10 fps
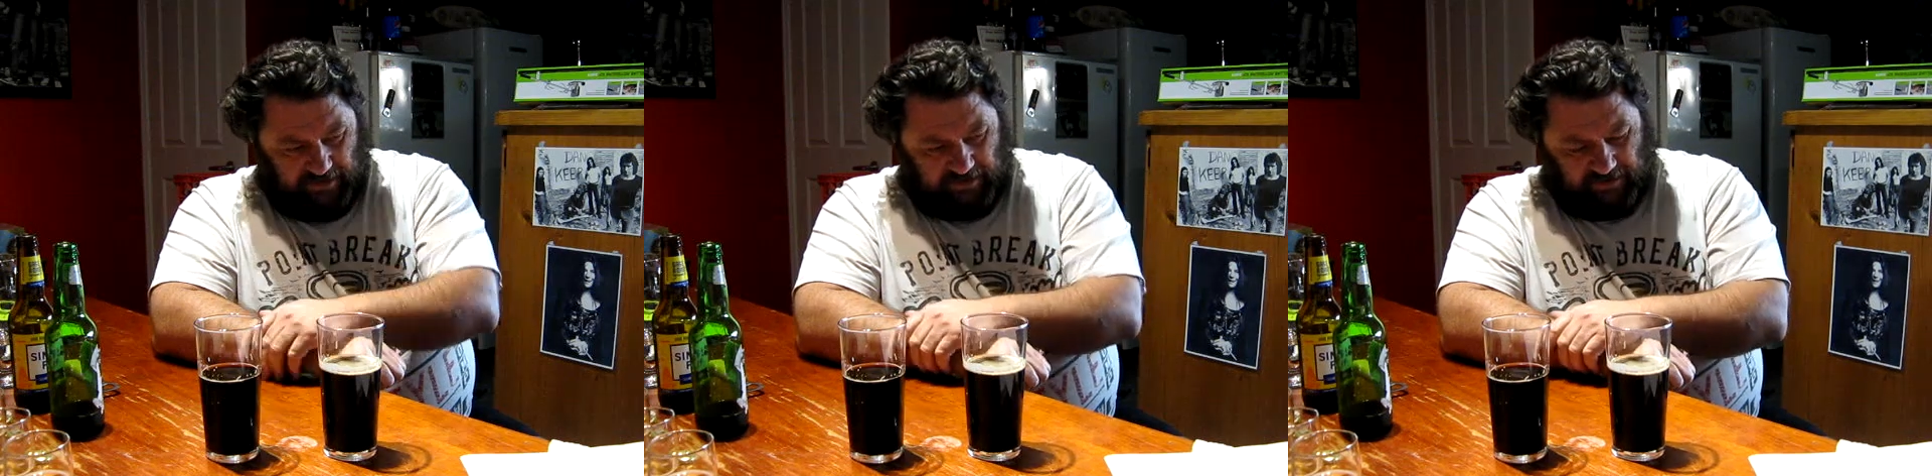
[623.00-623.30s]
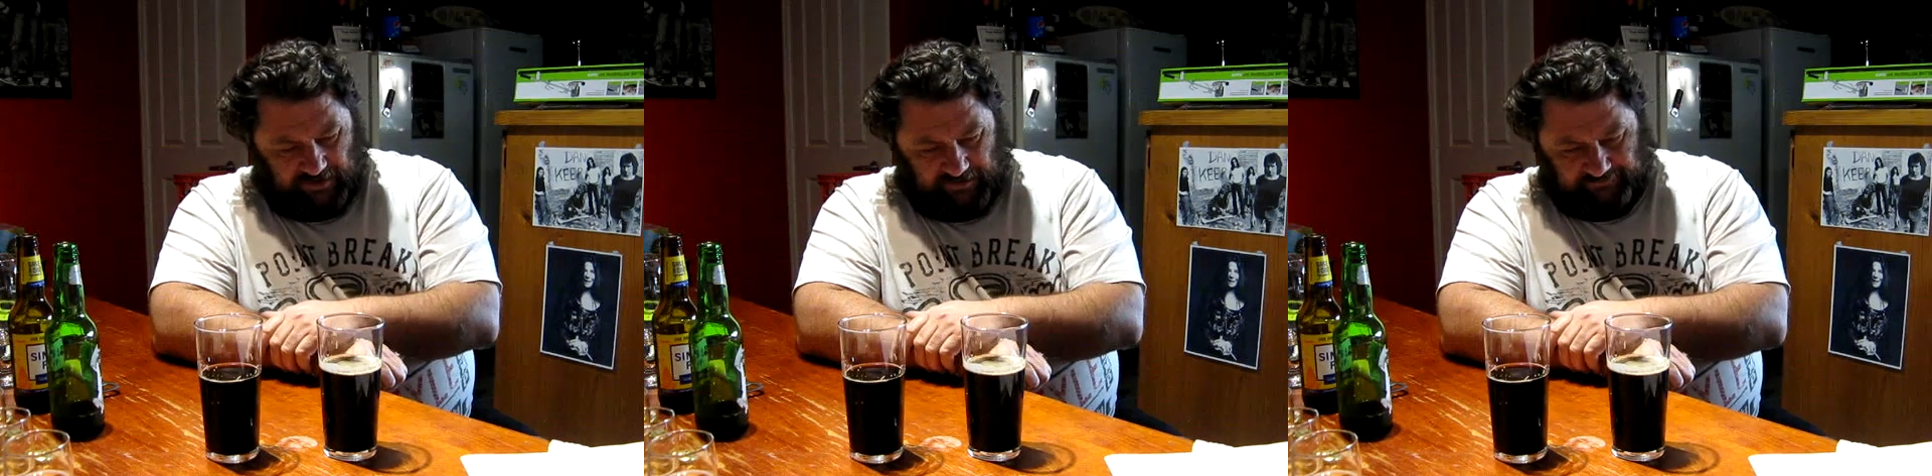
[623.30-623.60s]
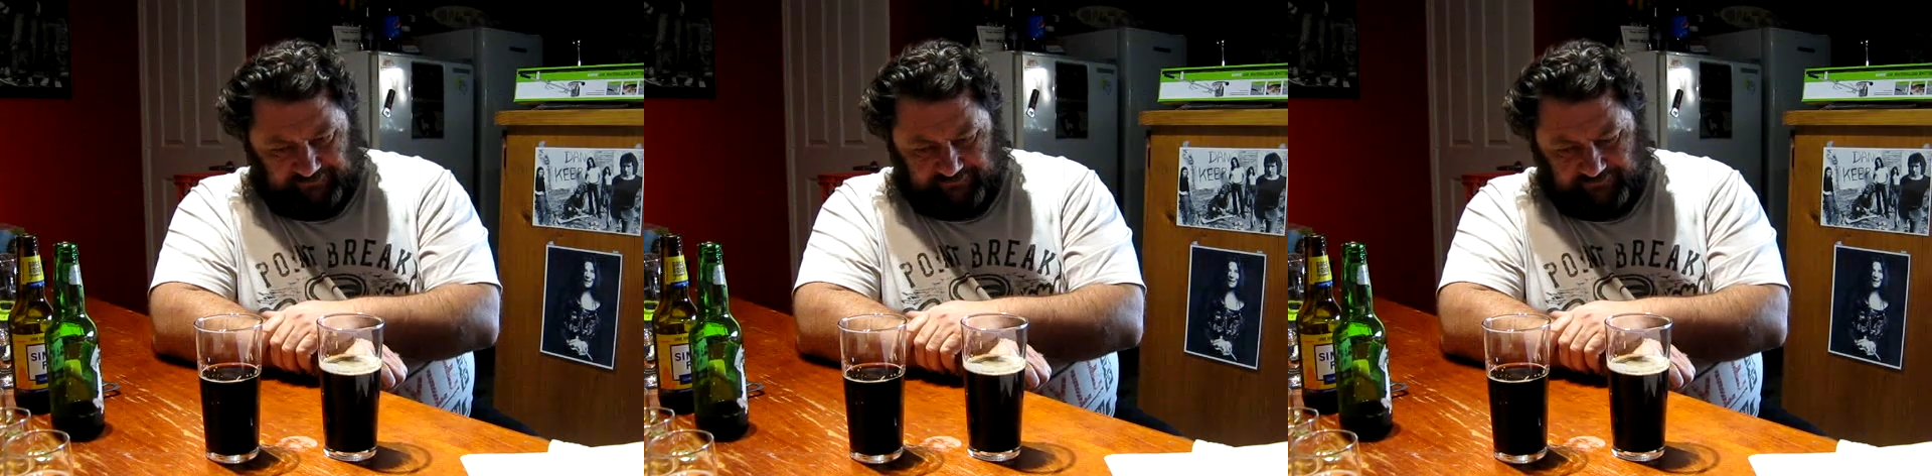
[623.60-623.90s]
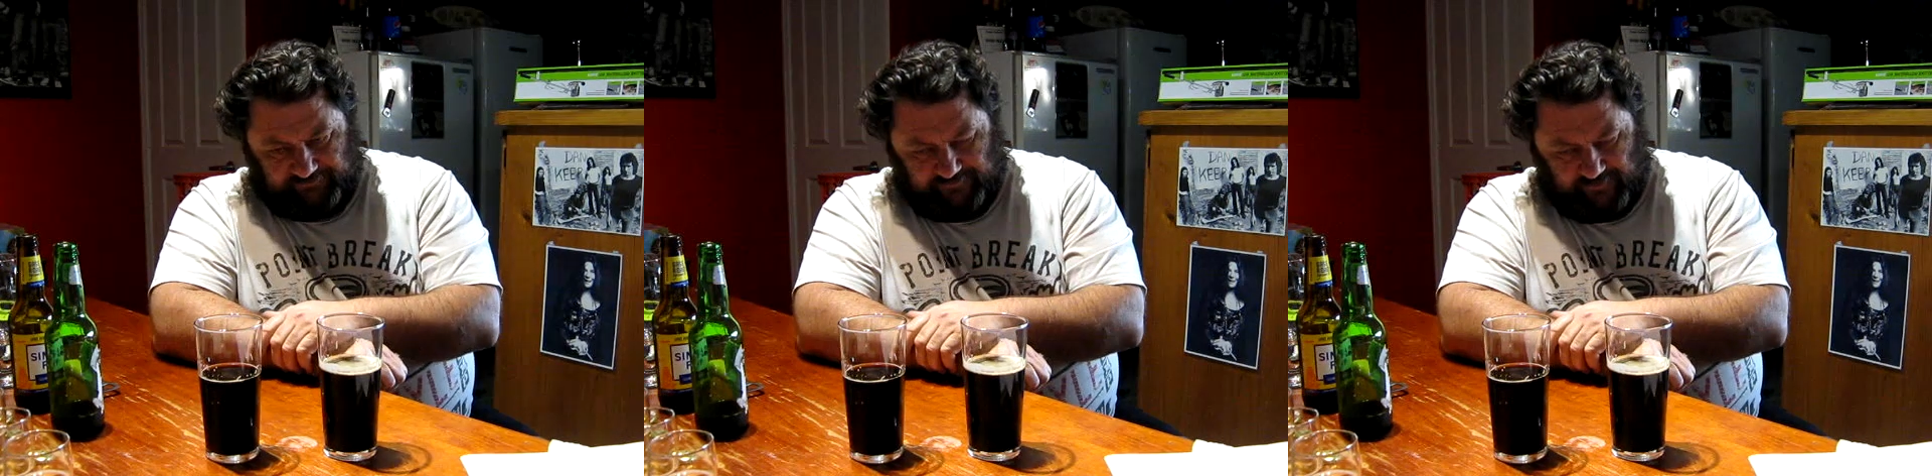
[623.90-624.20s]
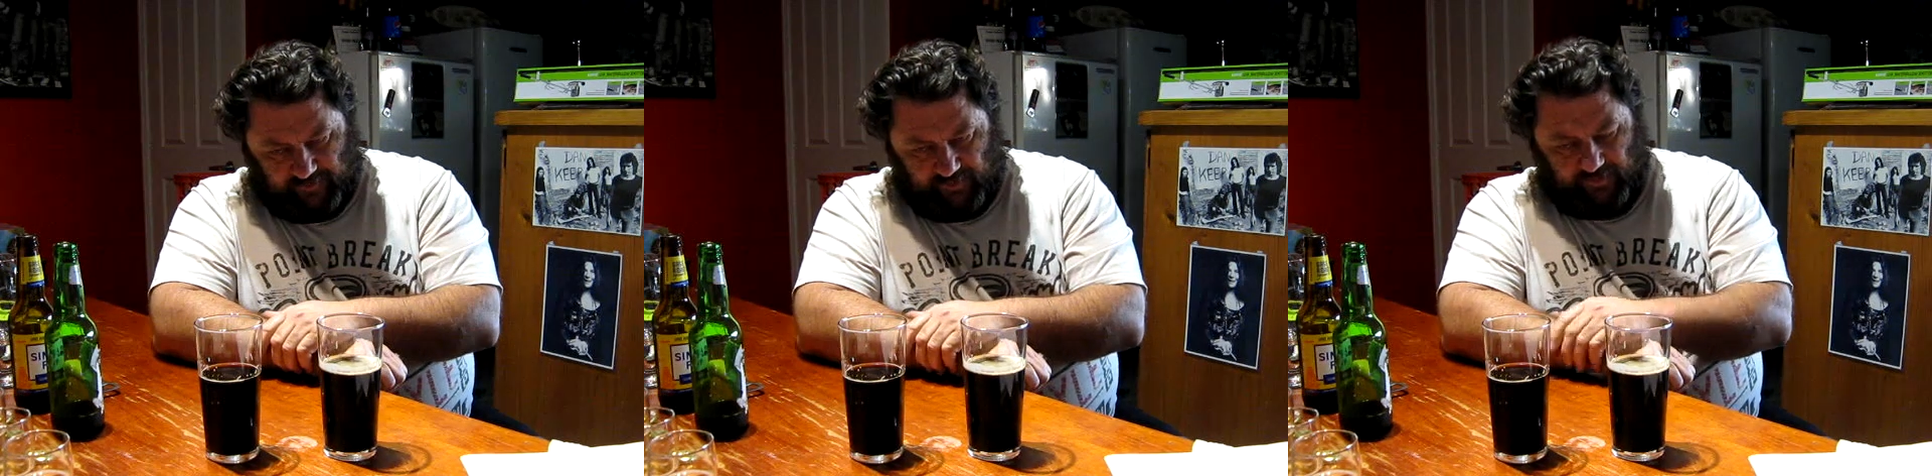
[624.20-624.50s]
From
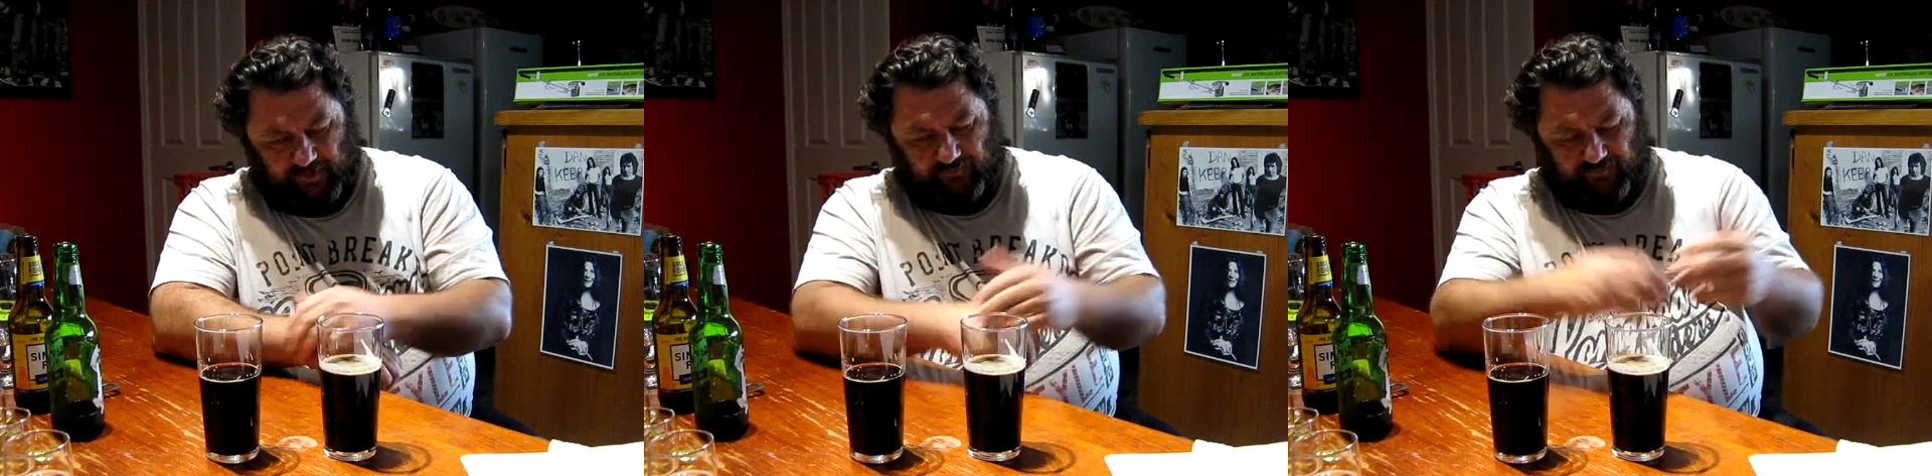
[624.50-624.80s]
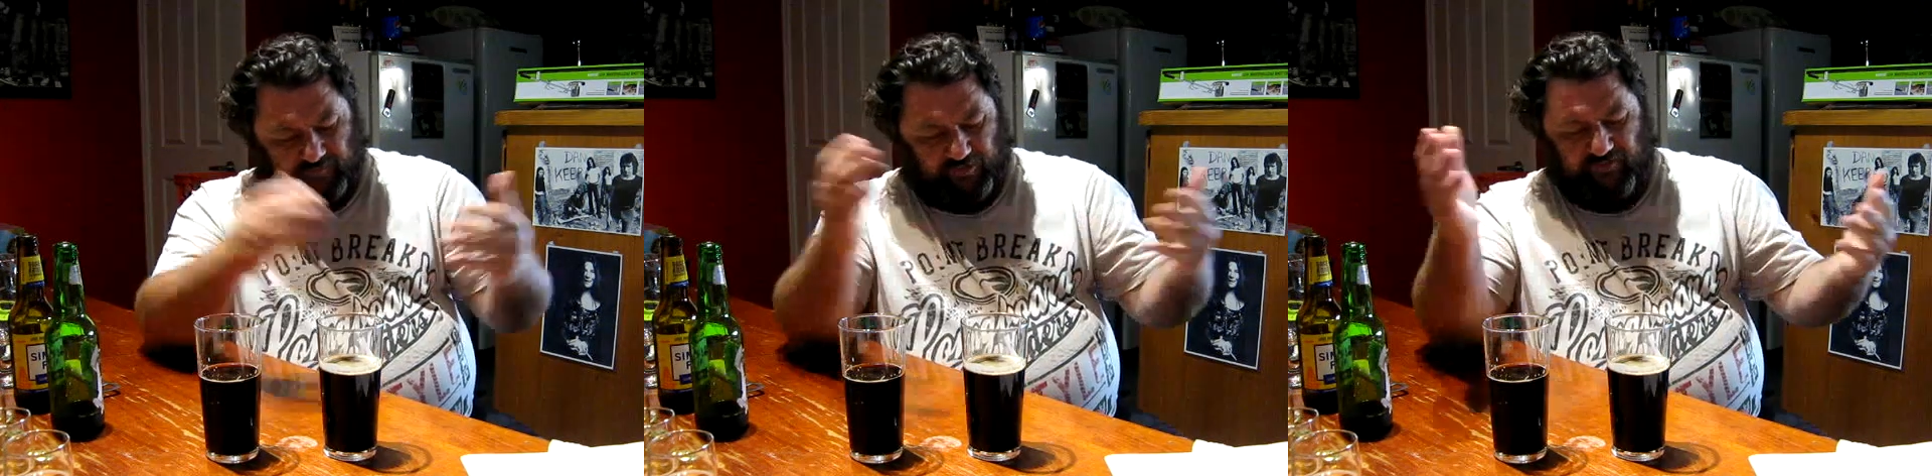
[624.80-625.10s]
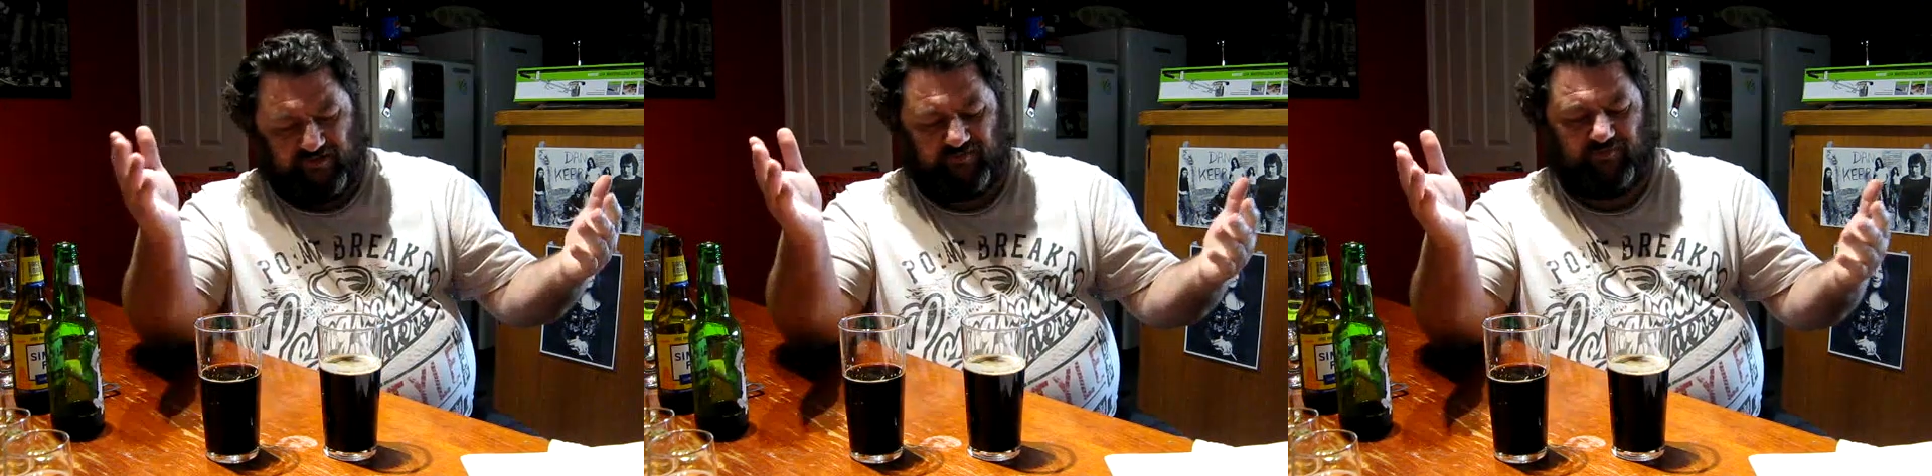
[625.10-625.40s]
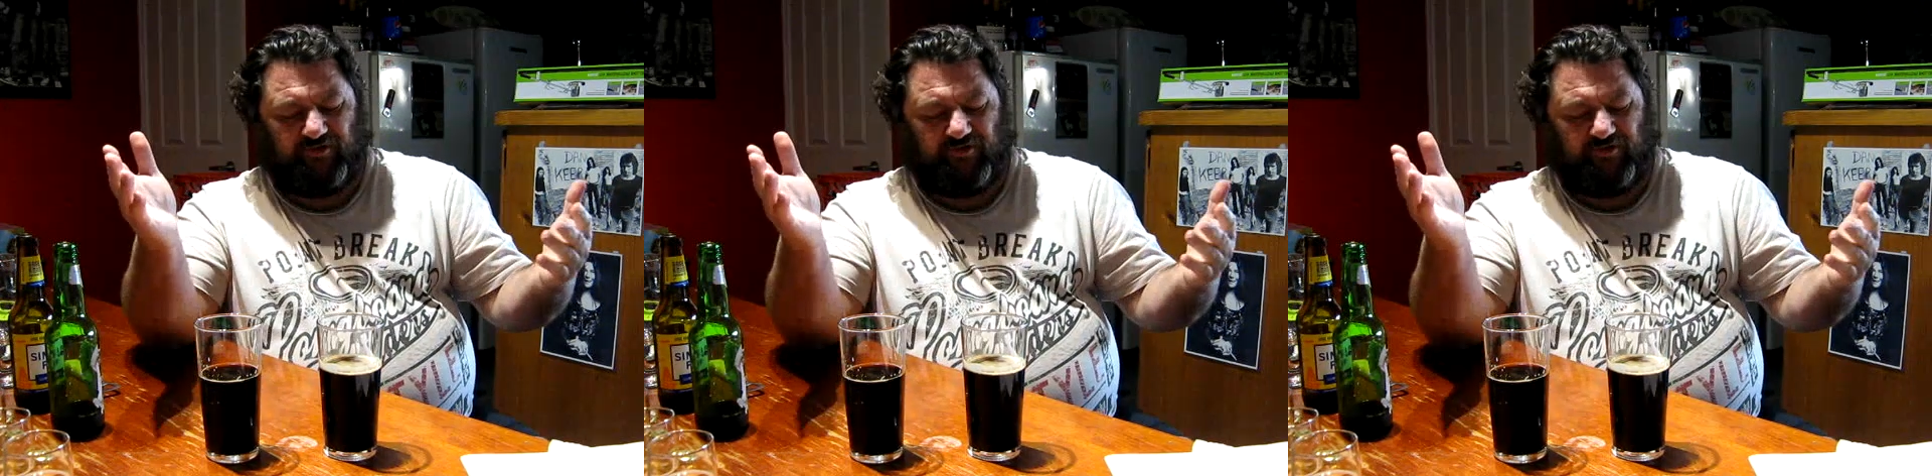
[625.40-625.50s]
previous